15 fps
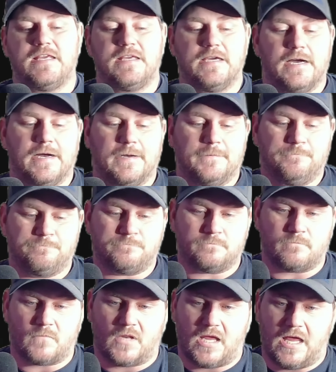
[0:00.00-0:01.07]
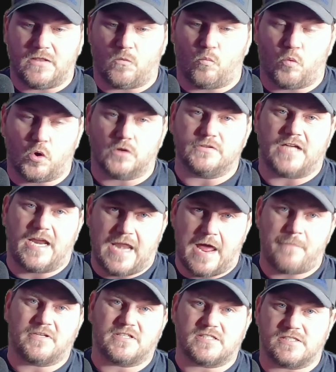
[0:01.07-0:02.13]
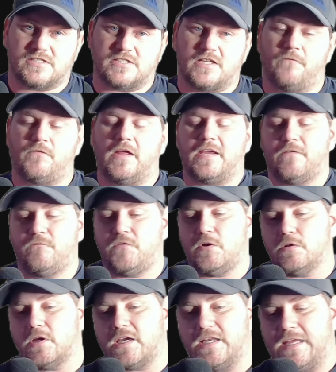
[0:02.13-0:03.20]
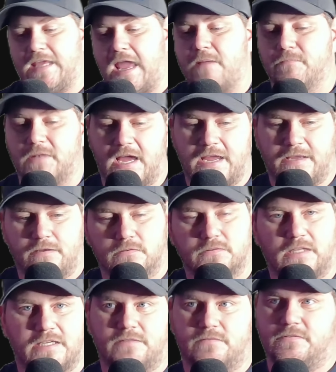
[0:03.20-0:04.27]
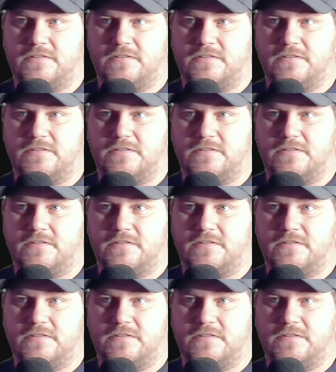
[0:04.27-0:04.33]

the uh, and the world dynamics and stuff. Like if you look at a game like like